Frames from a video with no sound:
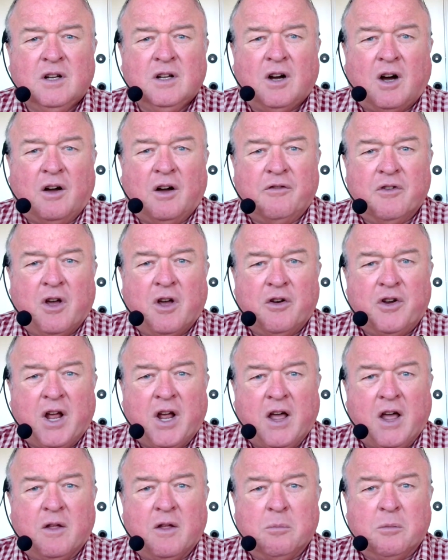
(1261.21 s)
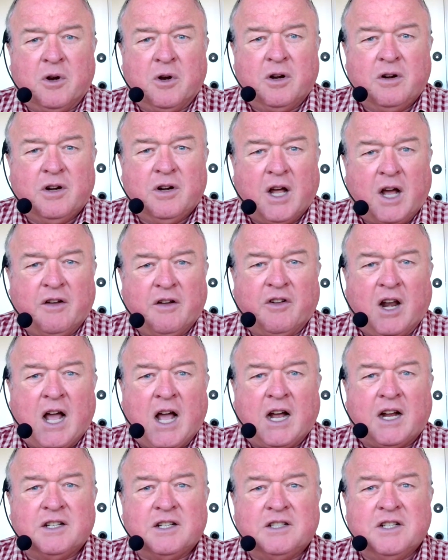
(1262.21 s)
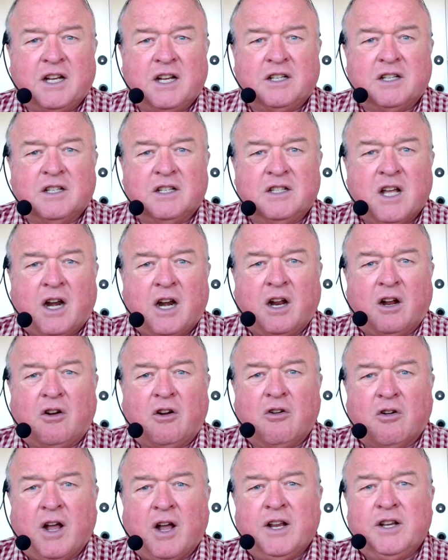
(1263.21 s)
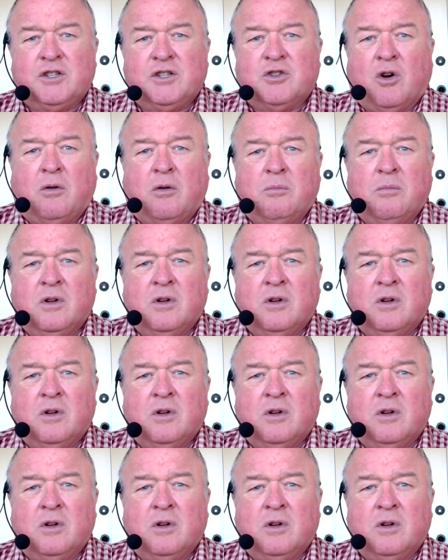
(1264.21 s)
I've no doubt the naval architect had done a great job